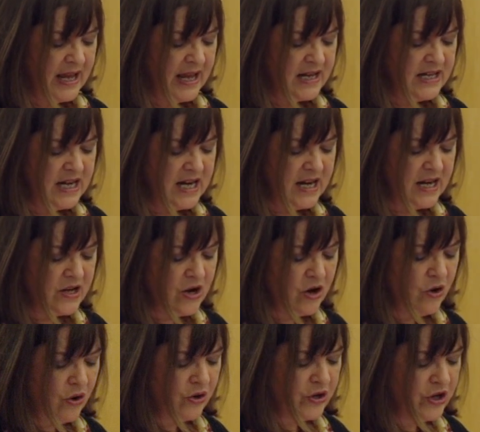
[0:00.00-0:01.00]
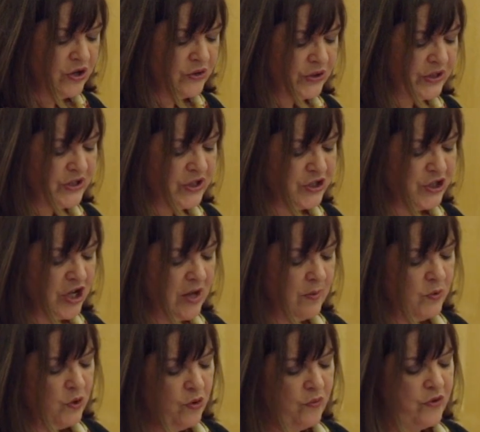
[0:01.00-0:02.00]
and he no longer uses the
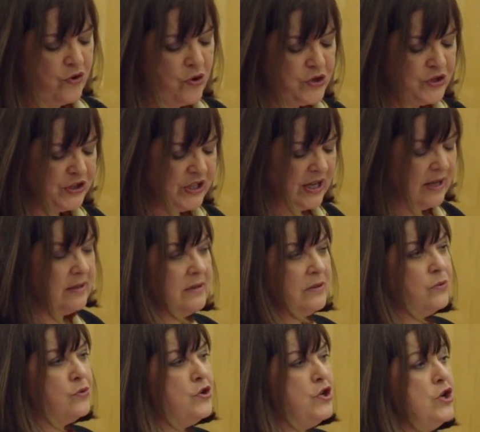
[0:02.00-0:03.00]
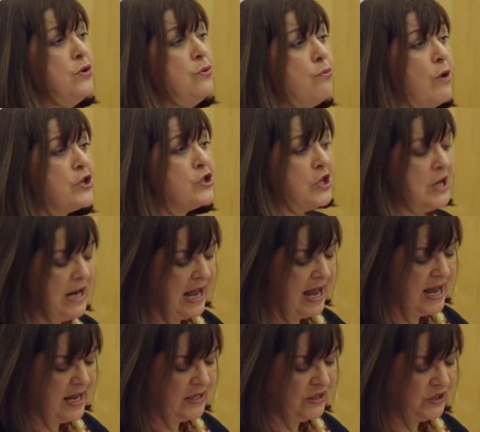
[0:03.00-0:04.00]
term Novorossiya, or New Russian
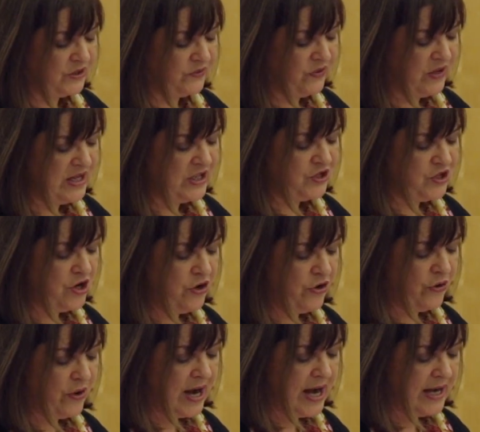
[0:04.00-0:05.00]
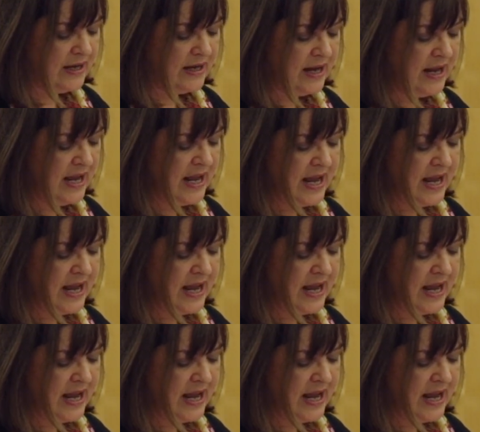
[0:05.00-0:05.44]
Lands, for eastern Ukraine,